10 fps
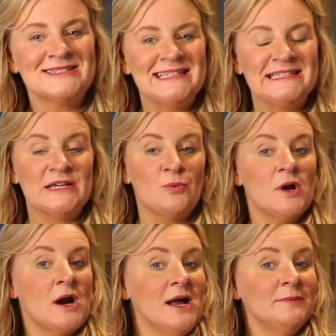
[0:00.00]
Craft Lady,
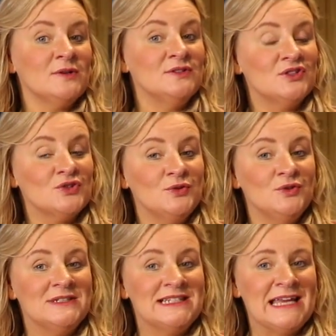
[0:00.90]
where I'm going to show you
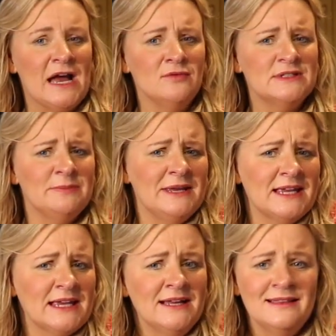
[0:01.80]
today how to
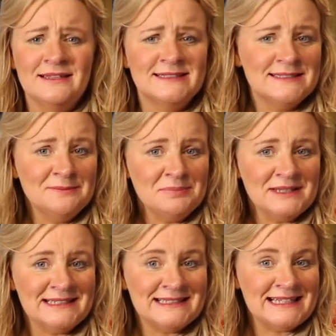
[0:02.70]
make the
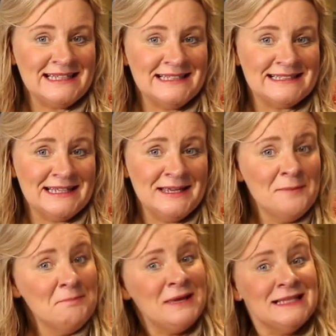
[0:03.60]
simplest, easy
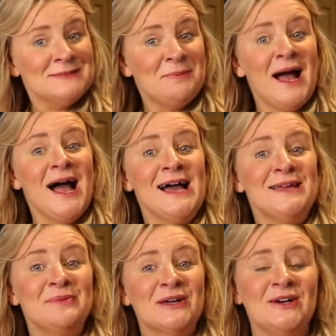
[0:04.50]
mince
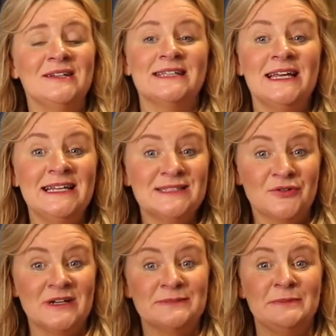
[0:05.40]
pie, because it's
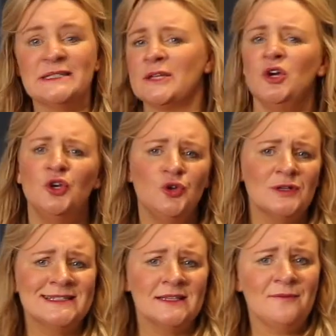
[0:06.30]
Christmas. Who
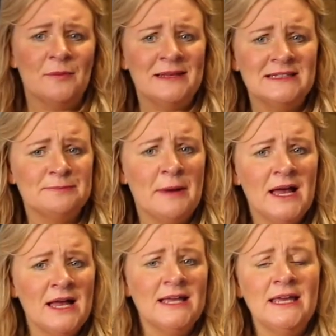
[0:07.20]
doesn't love a mince
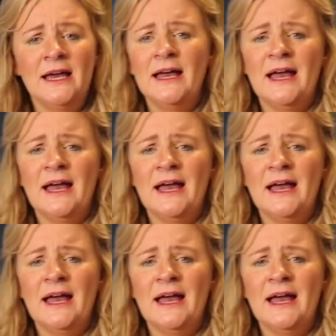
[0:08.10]
pie?